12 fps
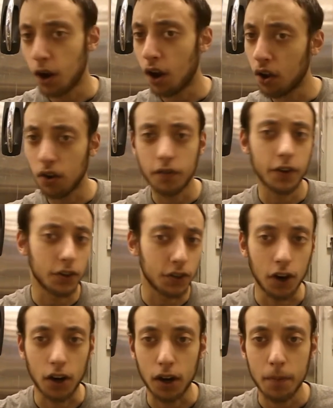All of us
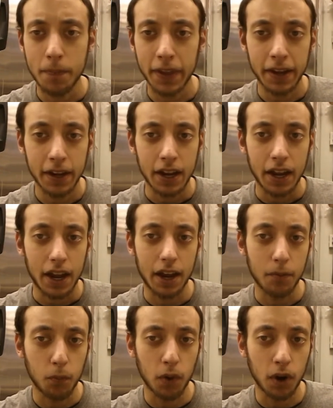are.
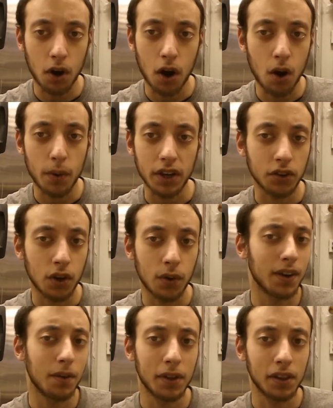And we're always
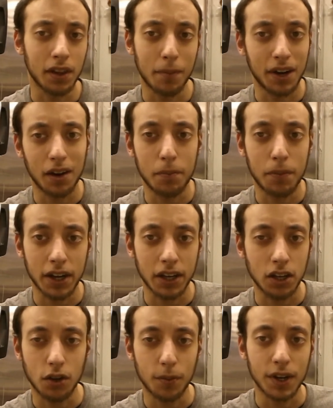going to be limited by
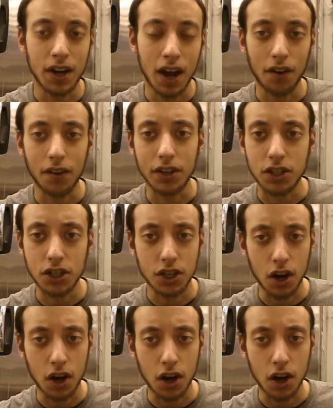human knowledge.